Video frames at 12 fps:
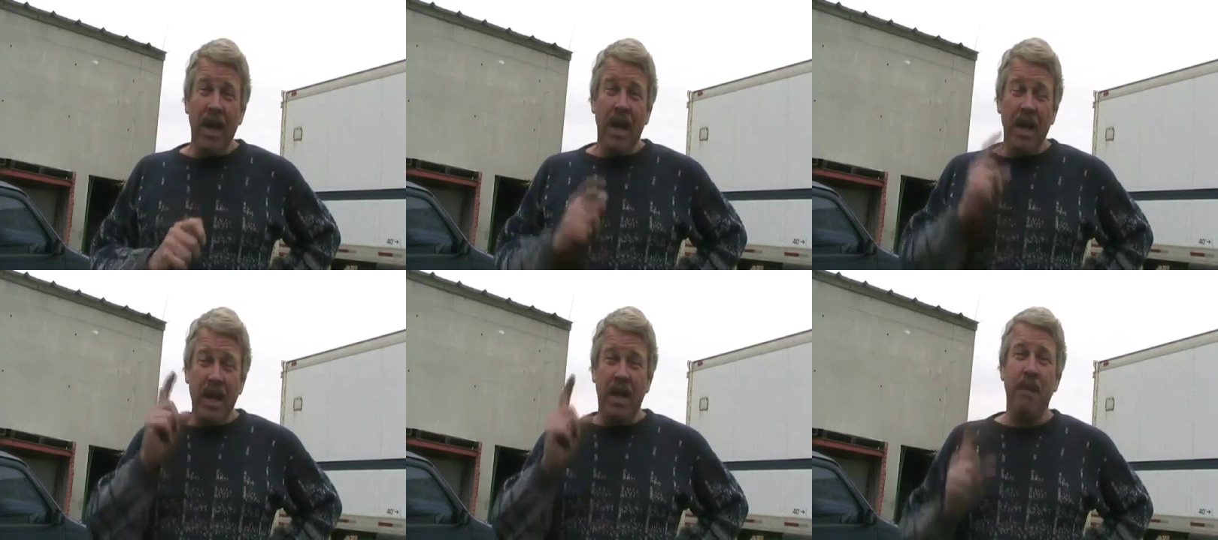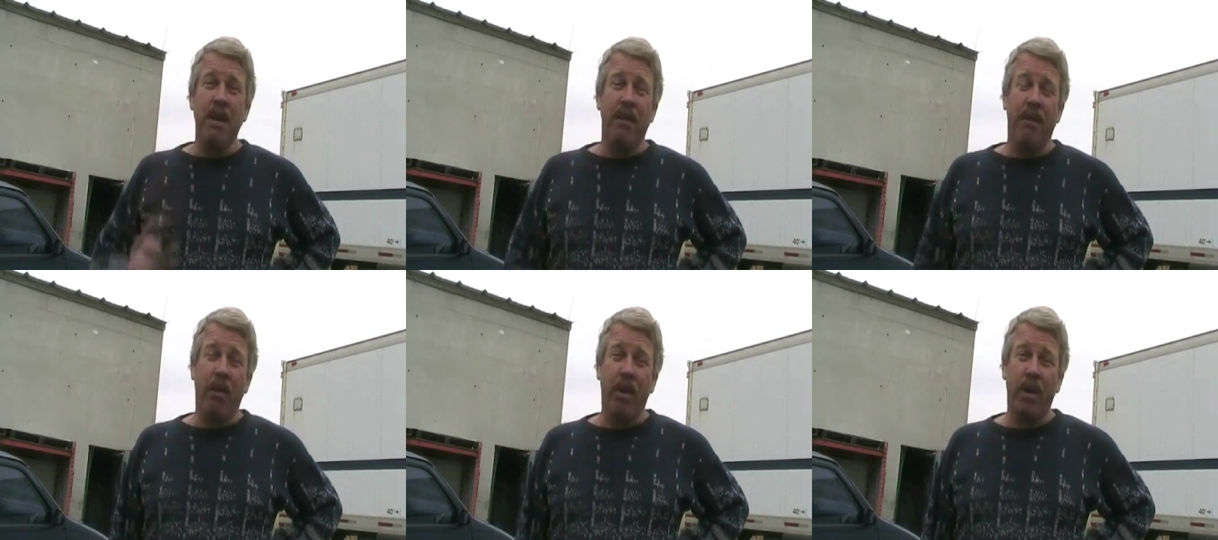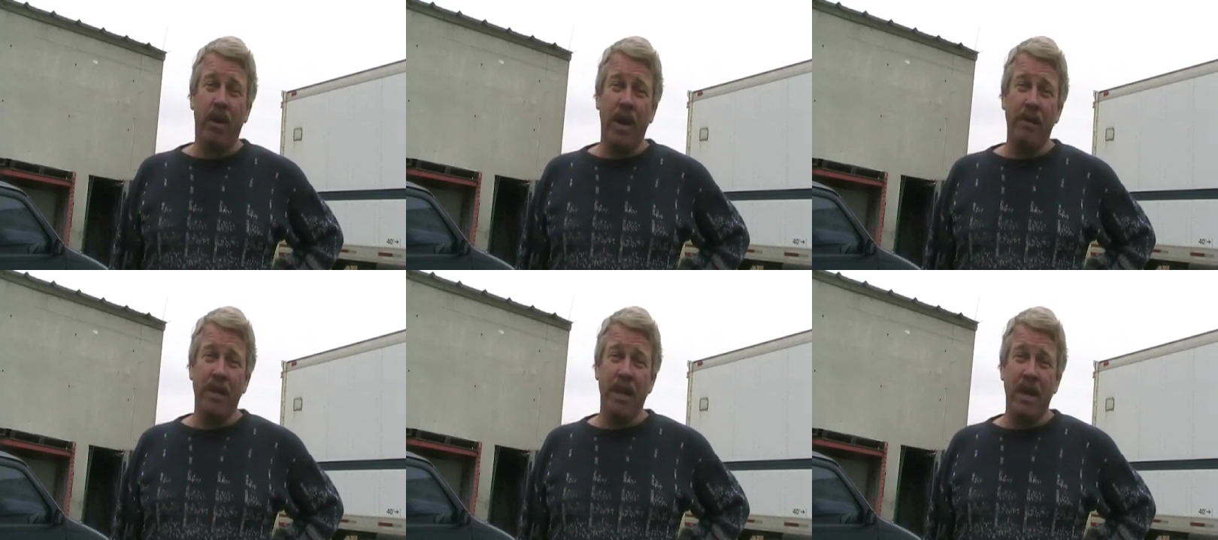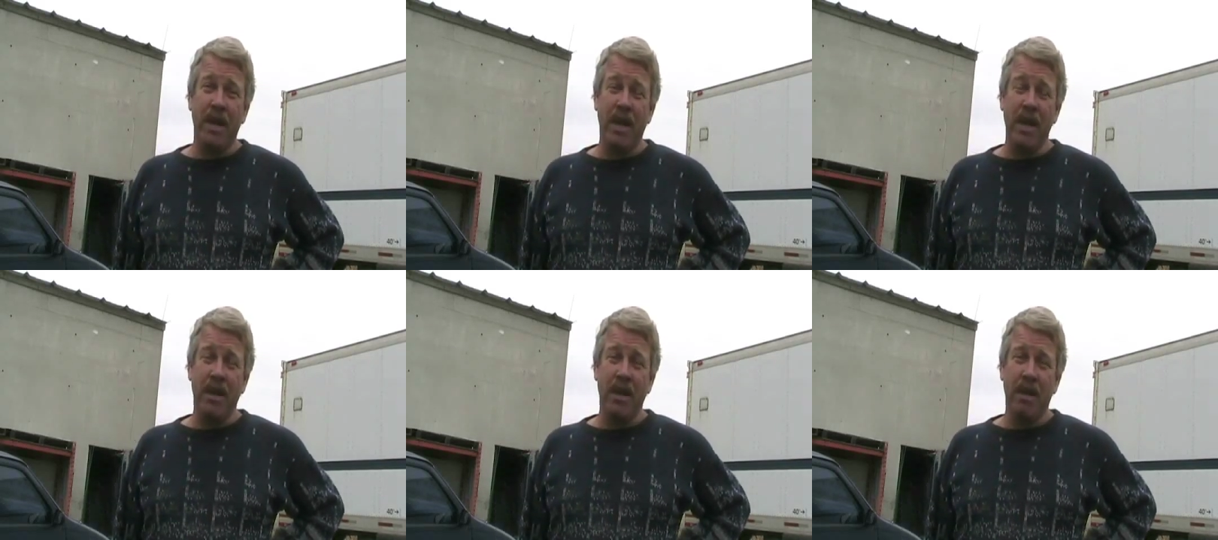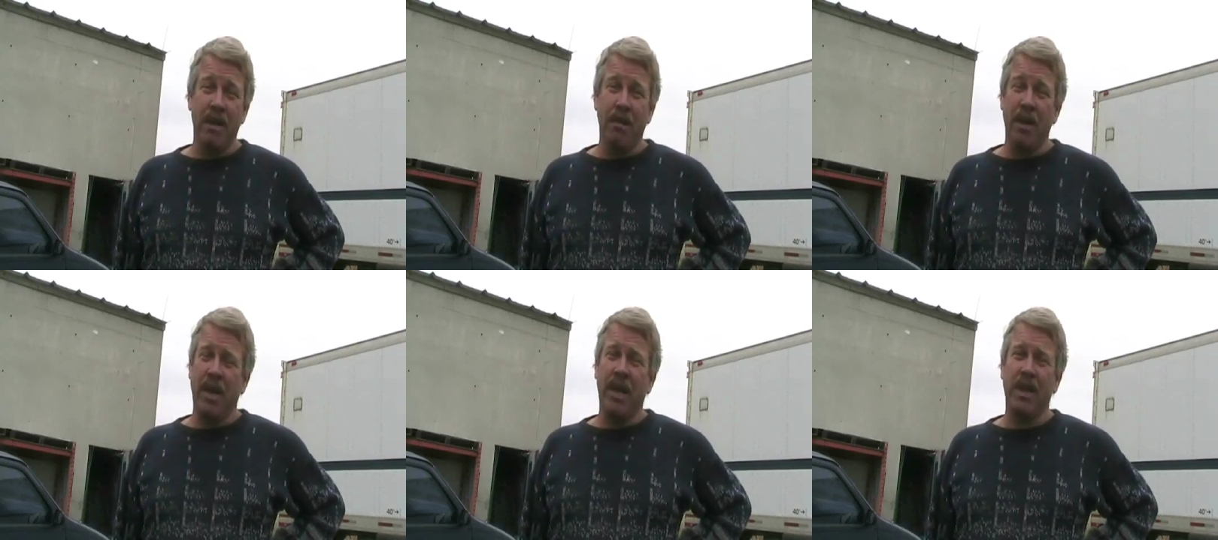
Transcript: and he committed four crimes that night, but it